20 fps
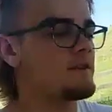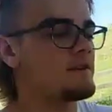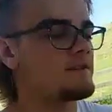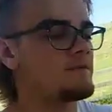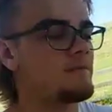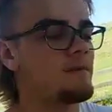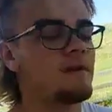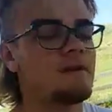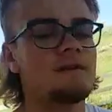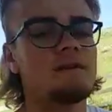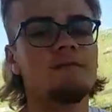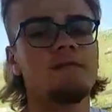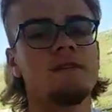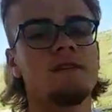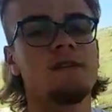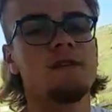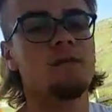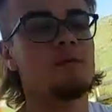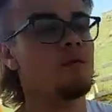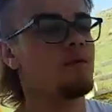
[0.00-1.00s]
been in the
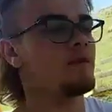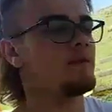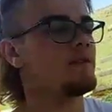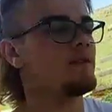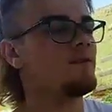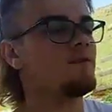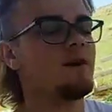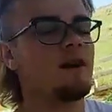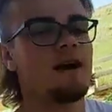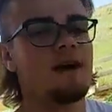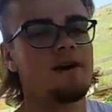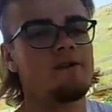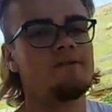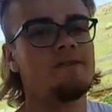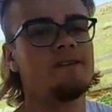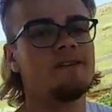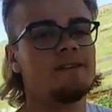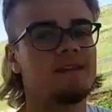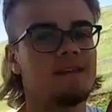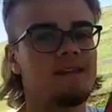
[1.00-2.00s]
video, but we do have
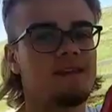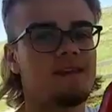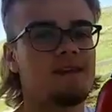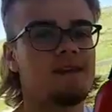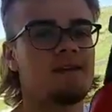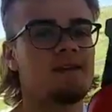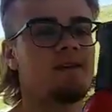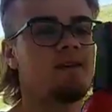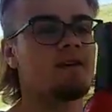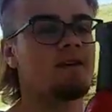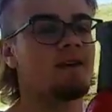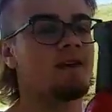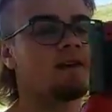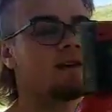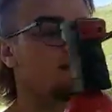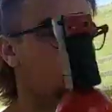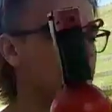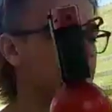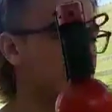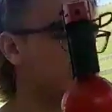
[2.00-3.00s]
it on hand,